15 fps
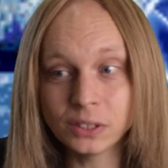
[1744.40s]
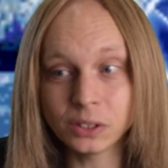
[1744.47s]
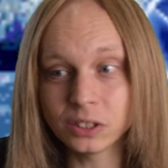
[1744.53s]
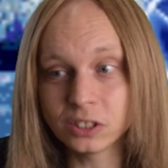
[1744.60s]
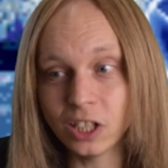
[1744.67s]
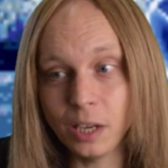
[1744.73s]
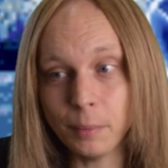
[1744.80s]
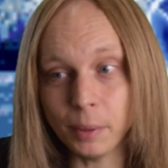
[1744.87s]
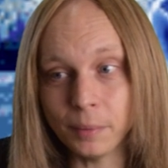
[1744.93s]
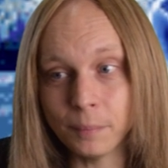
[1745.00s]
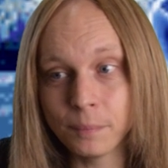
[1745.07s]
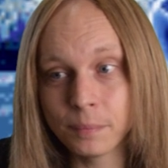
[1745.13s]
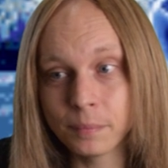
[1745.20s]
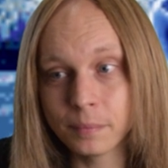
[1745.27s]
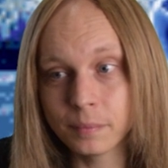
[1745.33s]
on a timer.
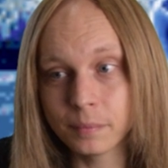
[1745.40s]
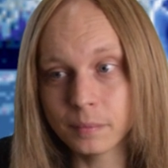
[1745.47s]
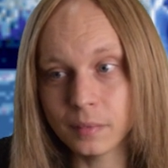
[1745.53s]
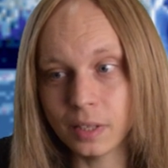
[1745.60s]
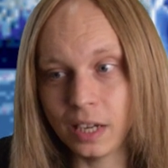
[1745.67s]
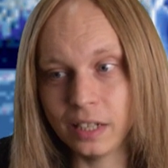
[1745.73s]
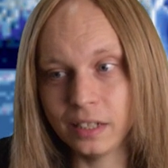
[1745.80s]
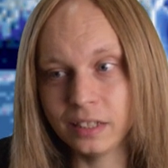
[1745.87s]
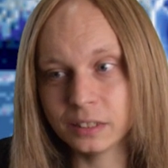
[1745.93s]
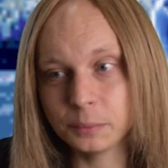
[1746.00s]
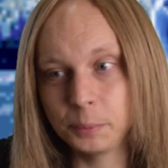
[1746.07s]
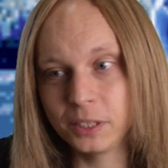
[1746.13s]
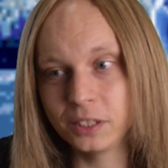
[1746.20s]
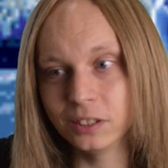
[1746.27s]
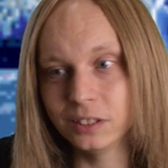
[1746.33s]
And that's
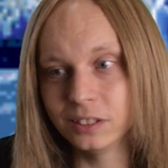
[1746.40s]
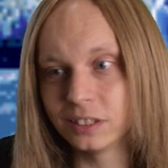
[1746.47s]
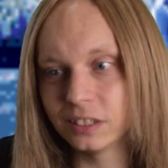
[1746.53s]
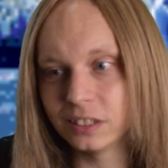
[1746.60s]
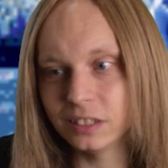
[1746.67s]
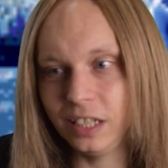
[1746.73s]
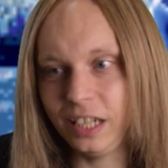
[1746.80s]
because